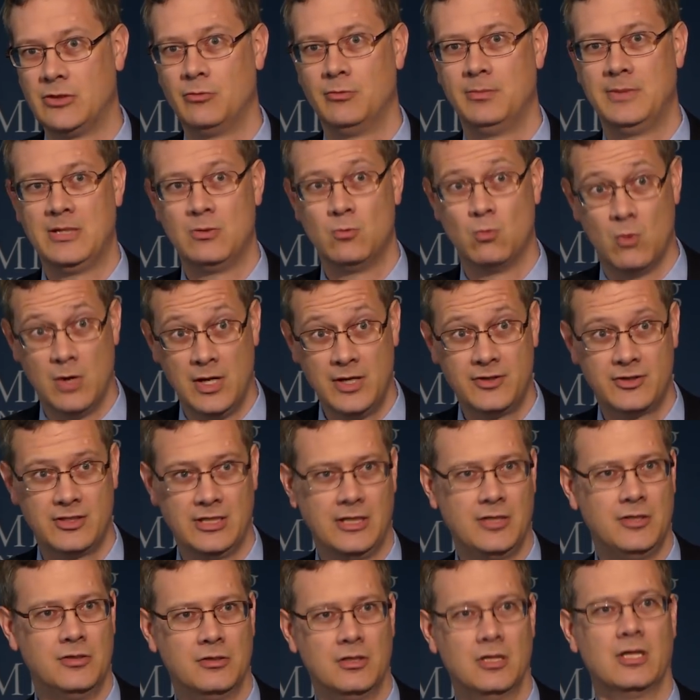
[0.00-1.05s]
It would be one
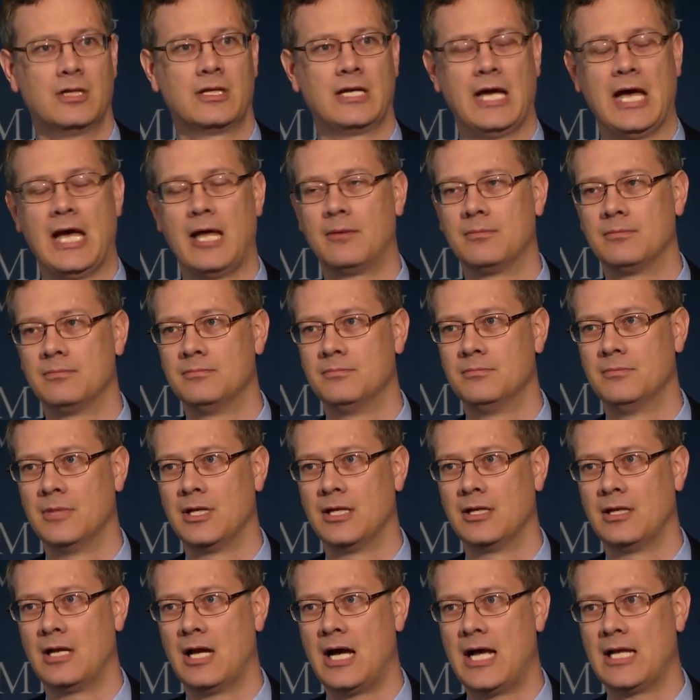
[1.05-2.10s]
thing you'd look at,
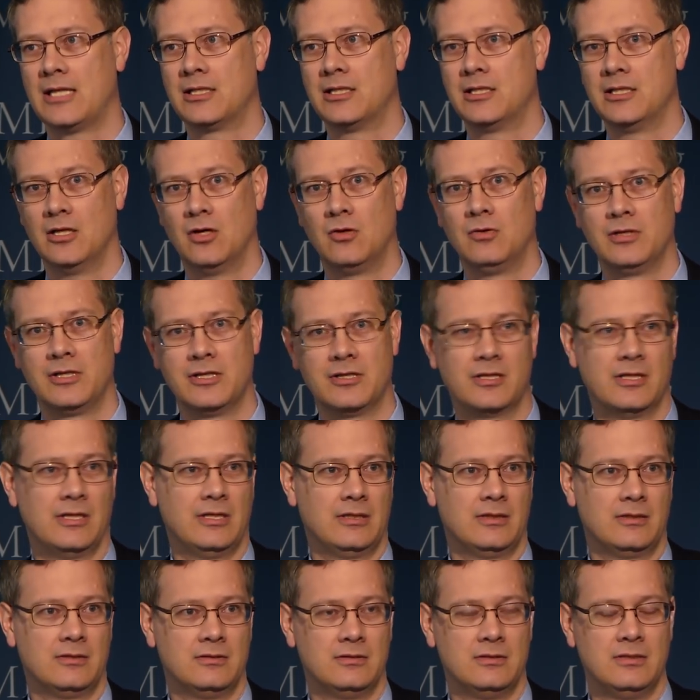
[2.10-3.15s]
but not the only
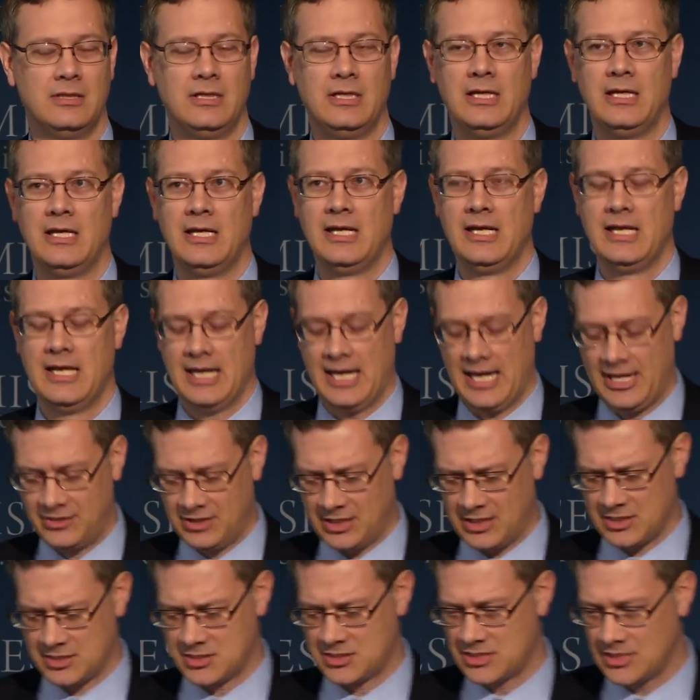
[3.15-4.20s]
thing. I
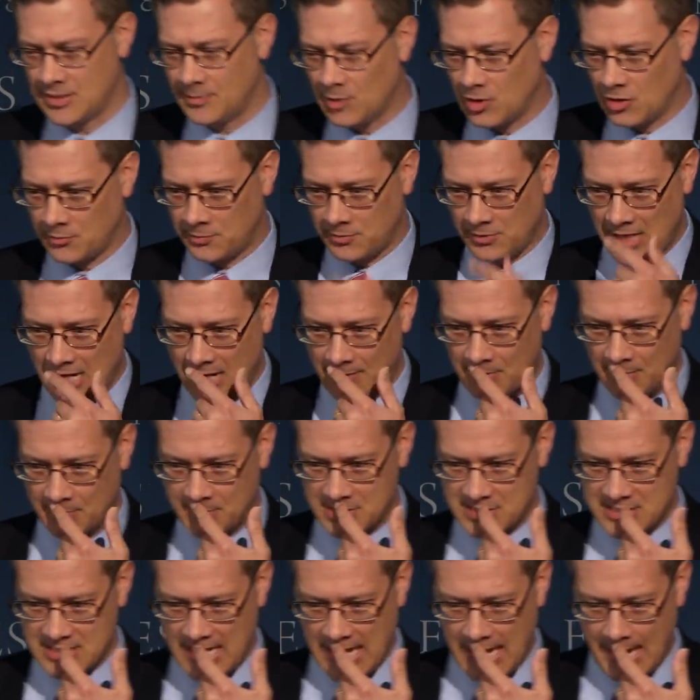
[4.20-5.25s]
think a similar
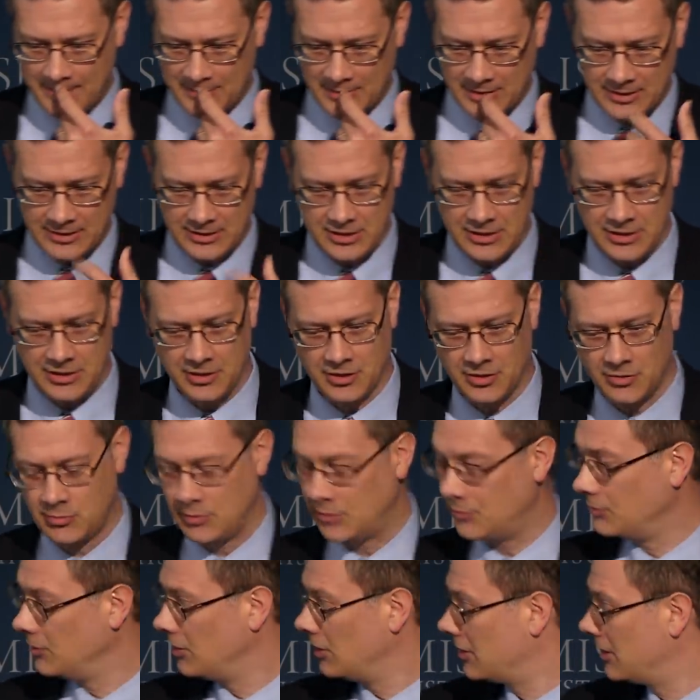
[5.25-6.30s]
problem is happening here
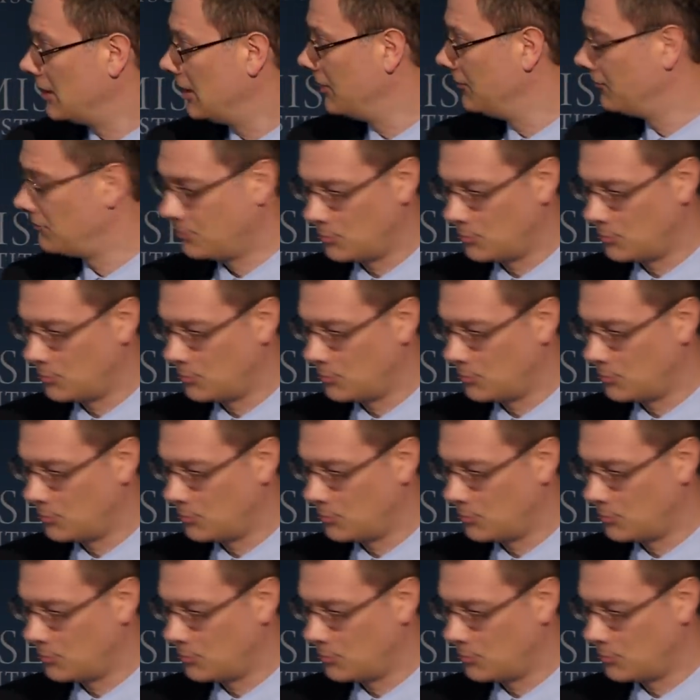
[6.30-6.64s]
when we look at